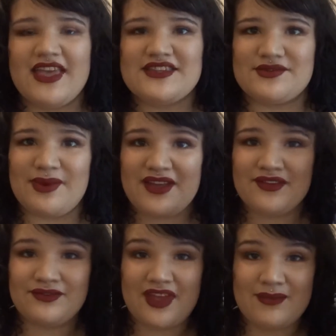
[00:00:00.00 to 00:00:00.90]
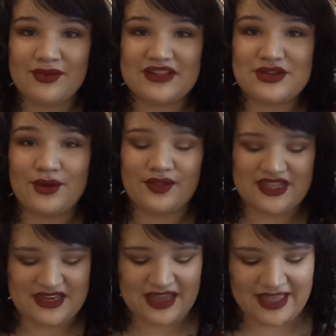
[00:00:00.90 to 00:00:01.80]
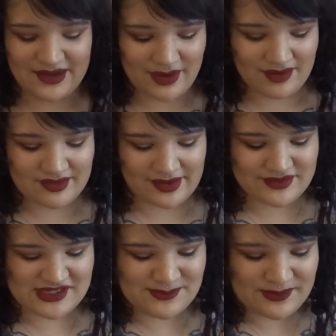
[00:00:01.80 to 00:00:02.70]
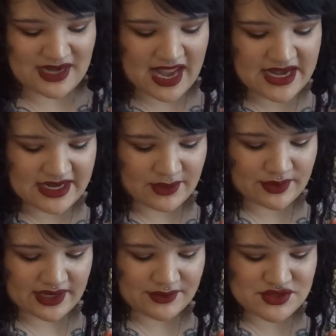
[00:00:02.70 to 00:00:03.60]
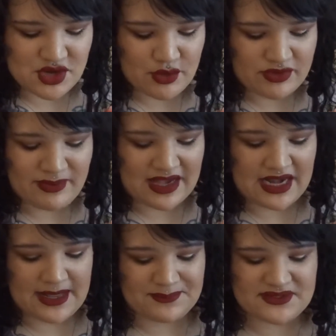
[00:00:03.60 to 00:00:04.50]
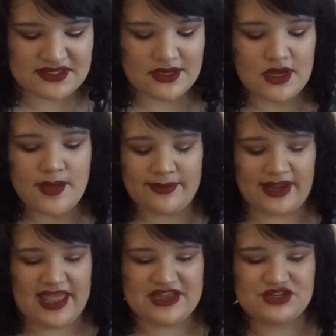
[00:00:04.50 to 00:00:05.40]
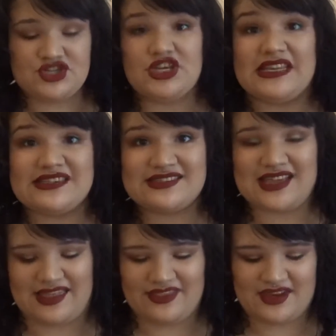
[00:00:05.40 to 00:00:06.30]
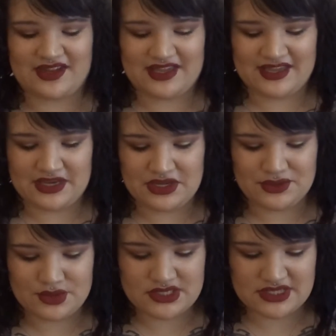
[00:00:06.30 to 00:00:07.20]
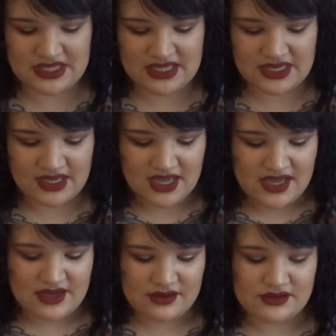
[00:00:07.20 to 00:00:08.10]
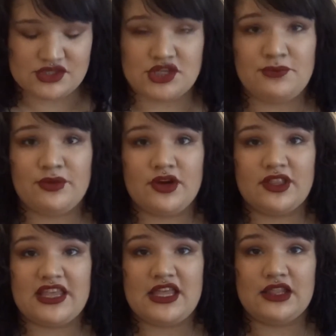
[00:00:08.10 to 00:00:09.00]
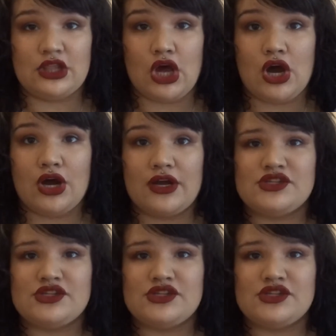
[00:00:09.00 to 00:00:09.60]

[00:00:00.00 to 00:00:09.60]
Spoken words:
so my camera totally died right when I was explaining what I was doing with my lips, but I had just said that I had used the super long